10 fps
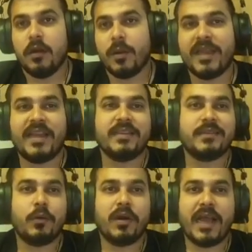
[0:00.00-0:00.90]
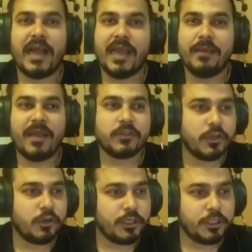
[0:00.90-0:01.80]
Okay guys, now what I am
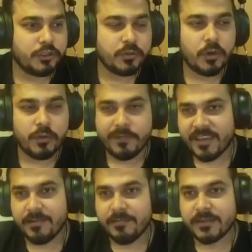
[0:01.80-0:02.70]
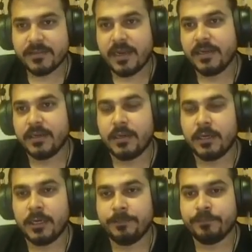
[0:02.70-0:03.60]
actually going to do over here is that
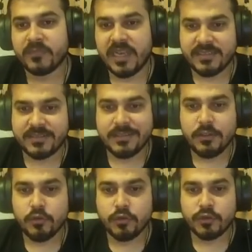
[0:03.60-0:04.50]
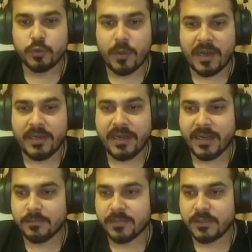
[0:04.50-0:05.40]
let's use one
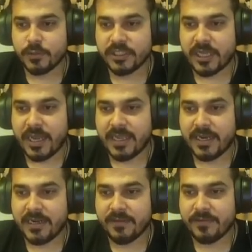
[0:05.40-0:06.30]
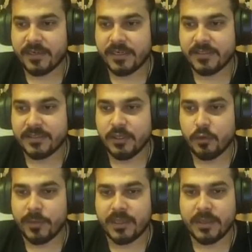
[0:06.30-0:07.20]
database which I can definitely see
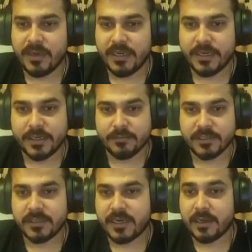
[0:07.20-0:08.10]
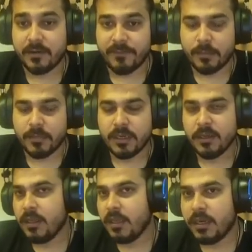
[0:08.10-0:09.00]
over here. There are many databases that are available.
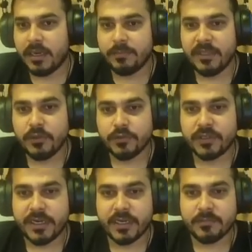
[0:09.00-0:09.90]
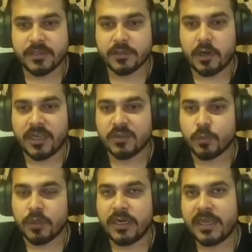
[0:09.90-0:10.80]
Let me use a database called as
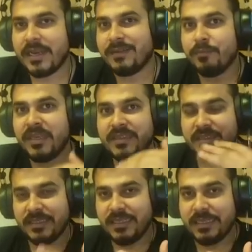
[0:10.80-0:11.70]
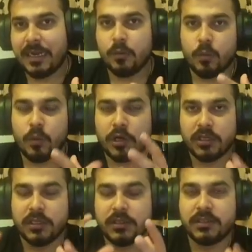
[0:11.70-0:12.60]
world and let me see that
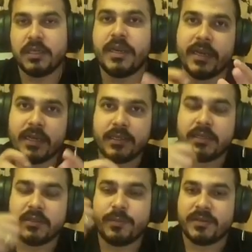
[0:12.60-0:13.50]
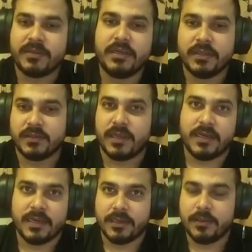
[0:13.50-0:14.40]
what is the data that is present
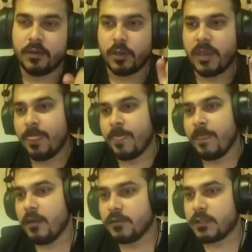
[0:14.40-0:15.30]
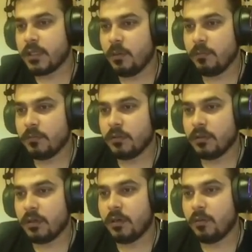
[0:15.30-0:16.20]
inside it. Okay, so
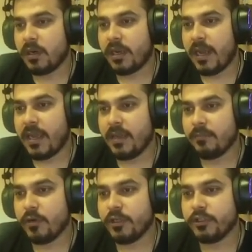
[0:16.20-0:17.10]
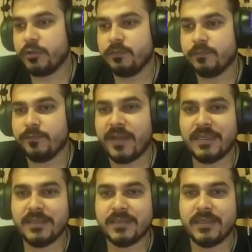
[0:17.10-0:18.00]
what I am going to do, very
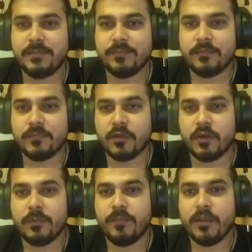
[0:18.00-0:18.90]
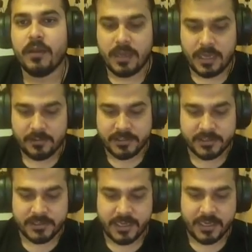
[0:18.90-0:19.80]
easy, you know, I'll
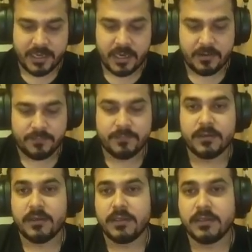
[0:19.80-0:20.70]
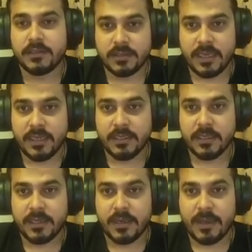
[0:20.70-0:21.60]
just say after saying
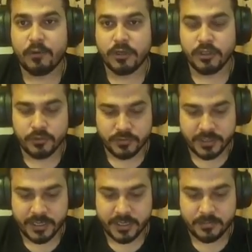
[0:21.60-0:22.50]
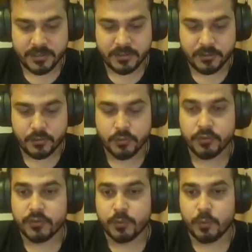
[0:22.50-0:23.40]
it, I'm going to use the database
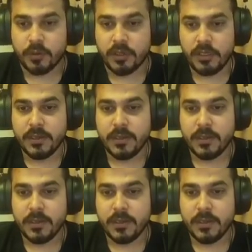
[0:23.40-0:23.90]
used world.